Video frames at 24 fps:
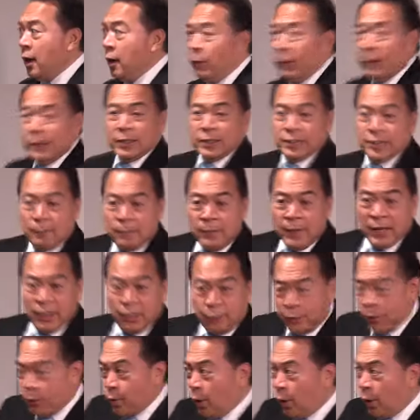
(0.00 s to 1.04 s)
What does that mean?
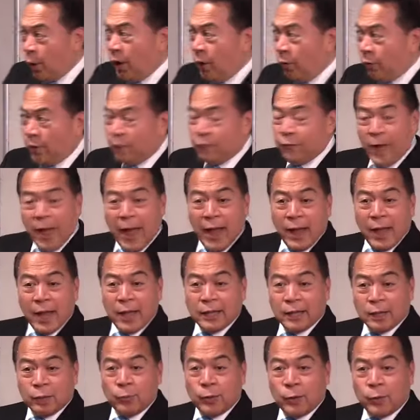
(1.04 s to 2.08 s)
If you
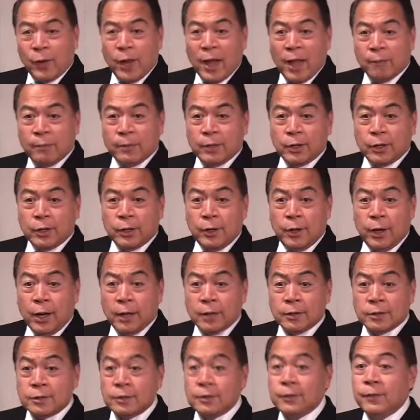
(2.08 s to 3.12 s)
violate that, what will happen to your
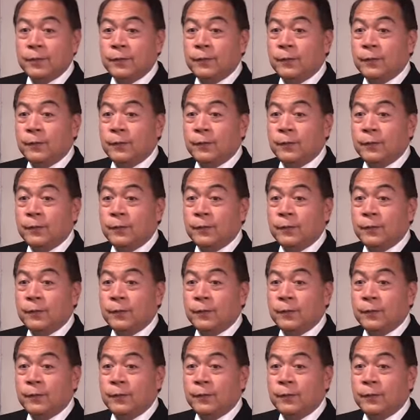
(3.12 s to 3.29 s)
days?